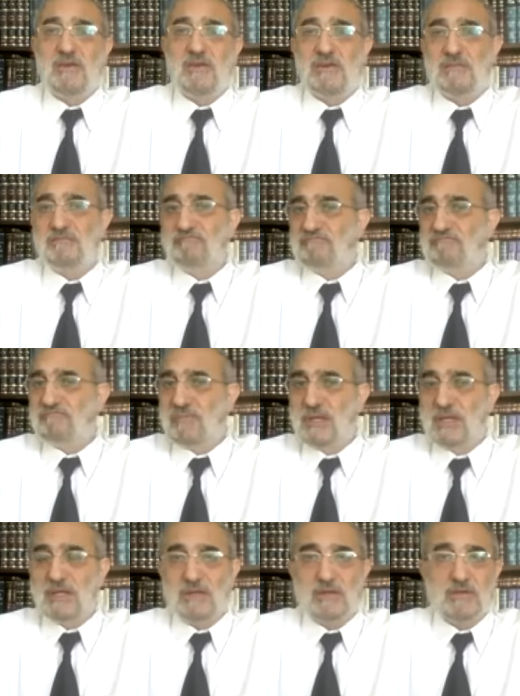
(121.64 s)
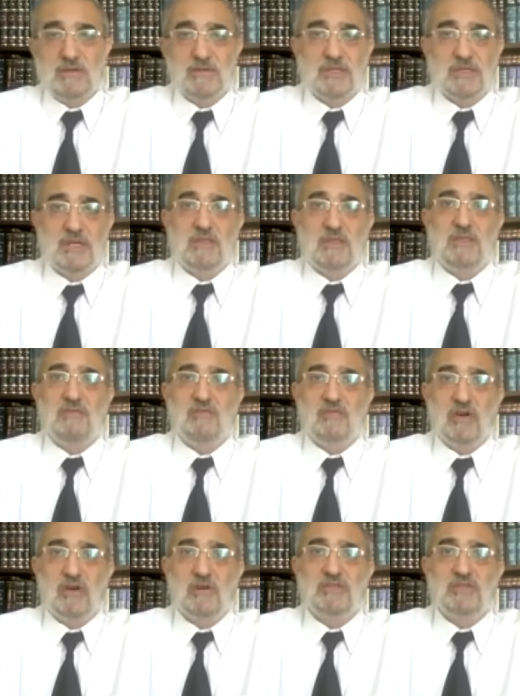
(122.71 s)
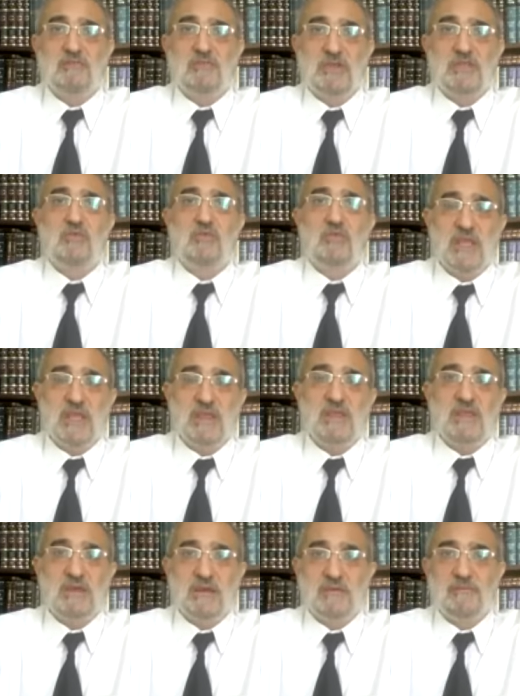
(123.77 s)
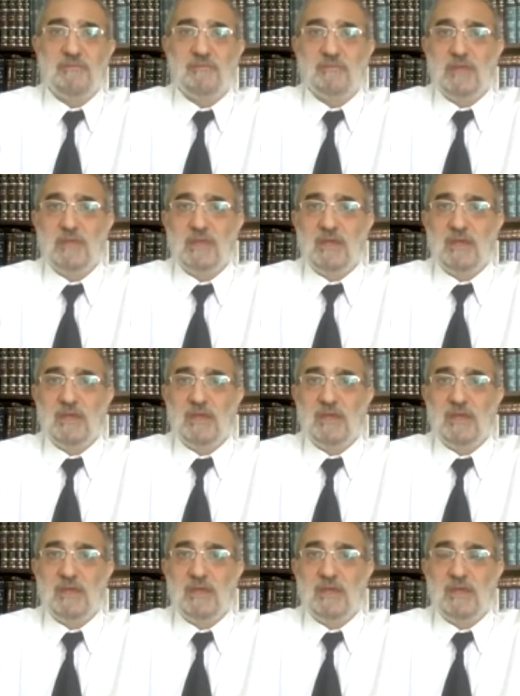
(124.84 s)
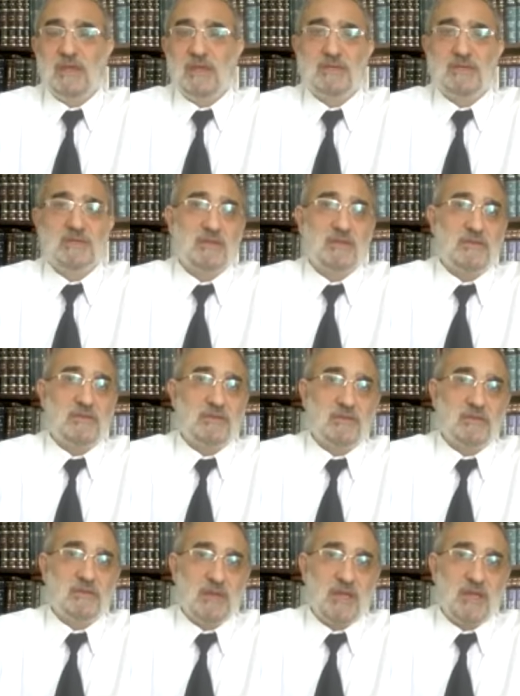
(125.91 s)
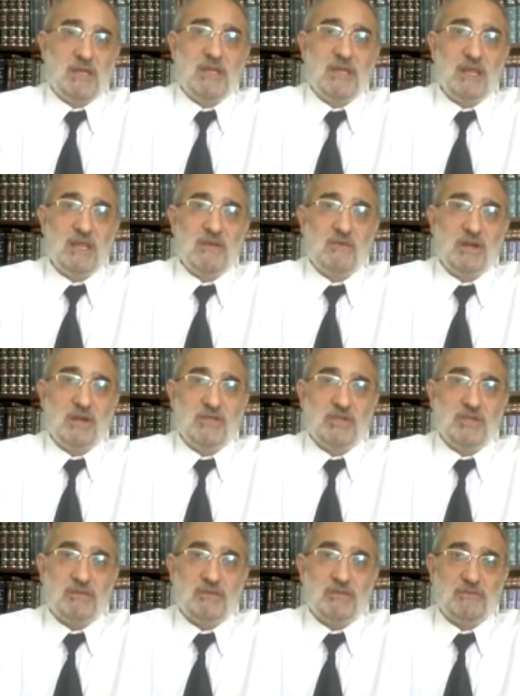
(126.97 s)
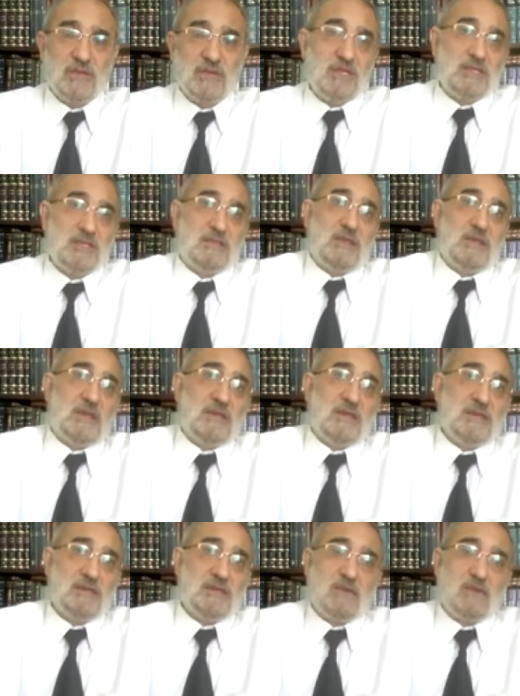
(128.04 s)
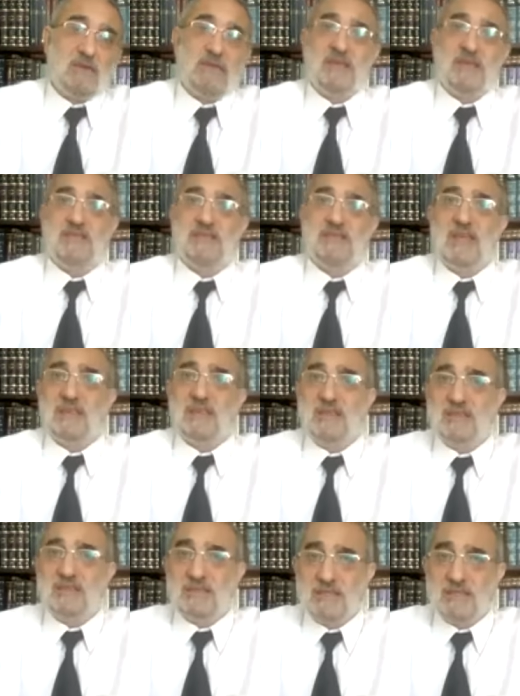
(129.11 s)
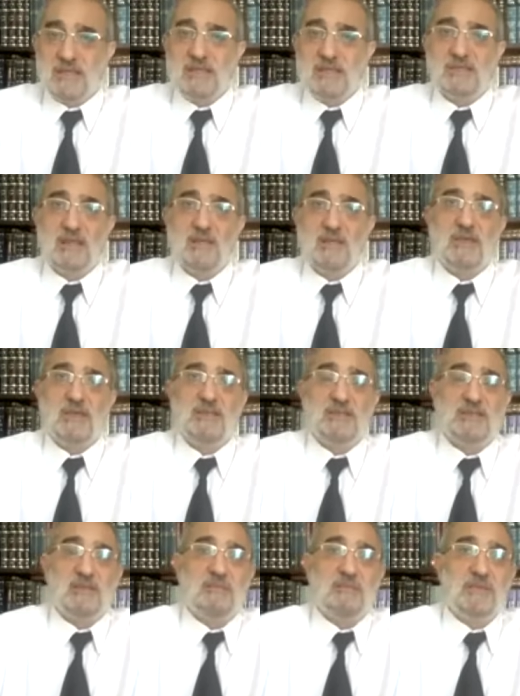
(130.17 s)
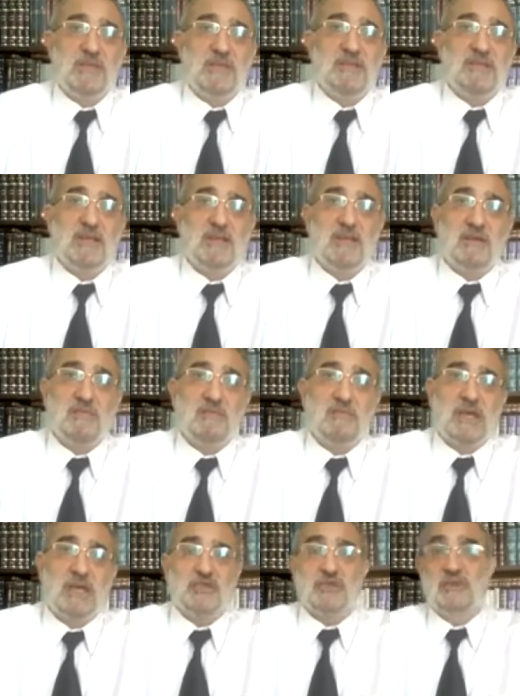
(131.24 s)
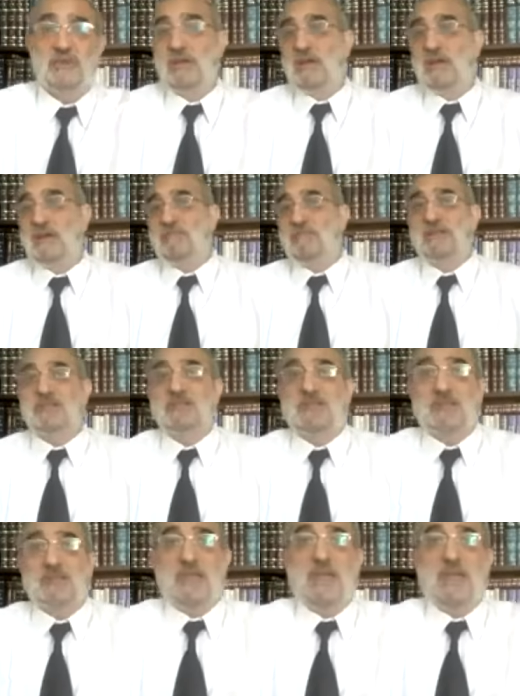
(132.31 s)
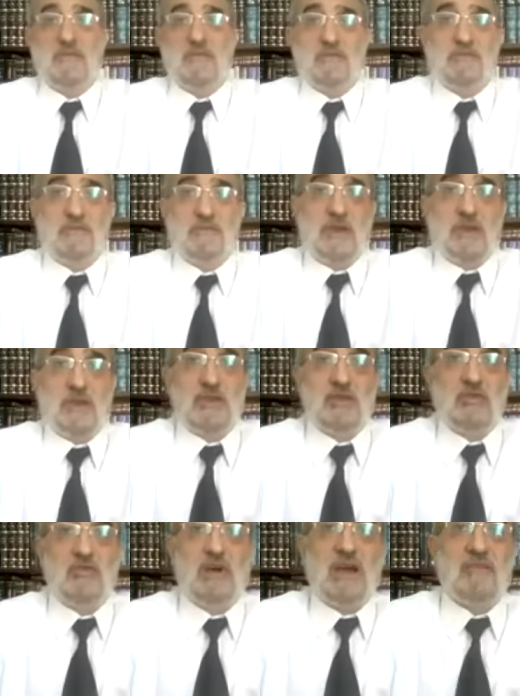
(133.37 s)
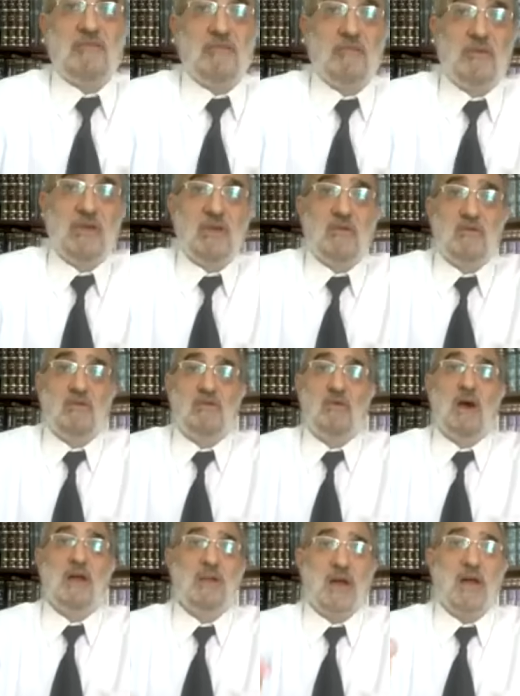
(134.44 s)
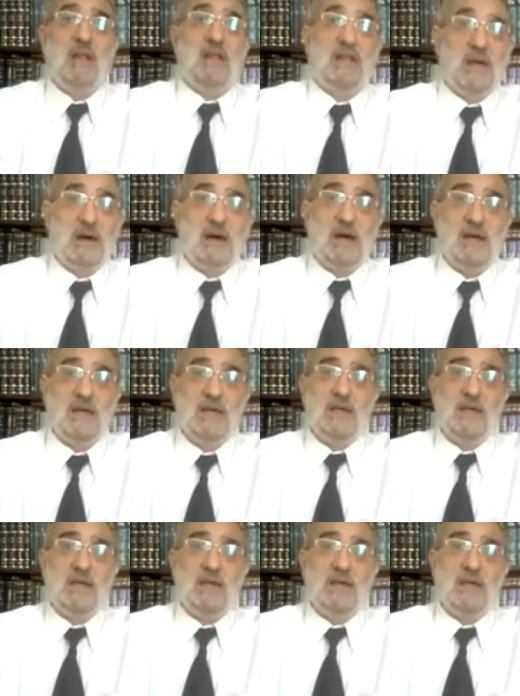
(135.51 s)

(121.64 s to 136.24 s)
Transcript: are, you know, in the wars between them. they're killing one each other. It, it they say that Islam is the peace and compassion. What's if you have one Allah?